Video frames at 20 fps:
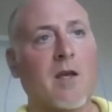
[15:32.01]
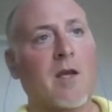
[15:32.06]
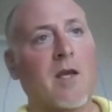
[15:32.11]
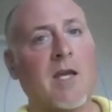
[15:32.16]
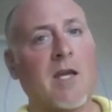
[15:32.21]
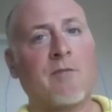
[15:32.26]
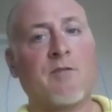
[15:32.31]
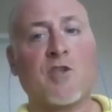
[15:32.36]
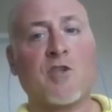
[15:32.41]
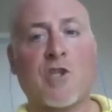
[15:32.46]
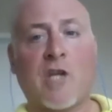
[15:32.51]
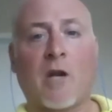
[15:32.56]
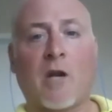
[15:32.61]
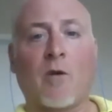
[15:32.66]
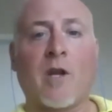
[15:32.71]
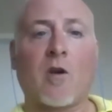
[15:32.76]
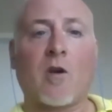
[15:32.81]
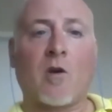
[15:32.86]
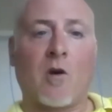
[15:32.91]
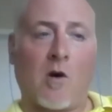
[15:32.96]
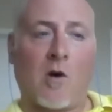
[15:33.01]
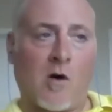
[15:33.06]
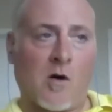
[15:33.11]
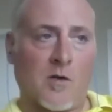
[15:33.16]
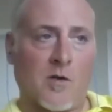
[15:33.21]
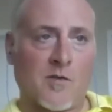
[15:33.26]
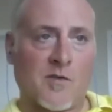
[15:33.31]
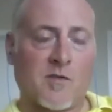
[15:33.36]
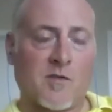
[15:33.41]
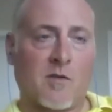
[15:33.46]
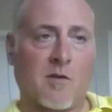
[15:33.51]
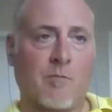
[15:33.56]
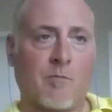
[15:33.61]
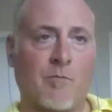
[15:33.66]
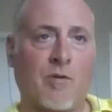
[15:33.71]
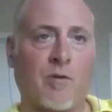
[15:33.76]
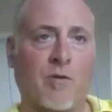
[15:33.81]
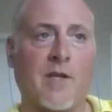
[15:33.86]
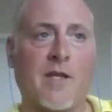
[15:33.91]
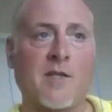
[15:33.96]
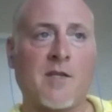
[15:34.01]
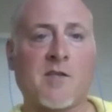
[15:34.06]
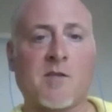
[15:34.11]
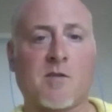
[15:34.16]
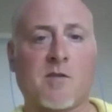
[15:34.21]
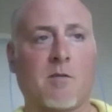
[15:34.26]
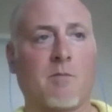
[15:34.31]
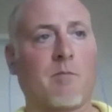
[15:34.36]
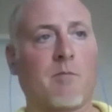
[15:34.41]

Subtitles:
If Jerry calls, please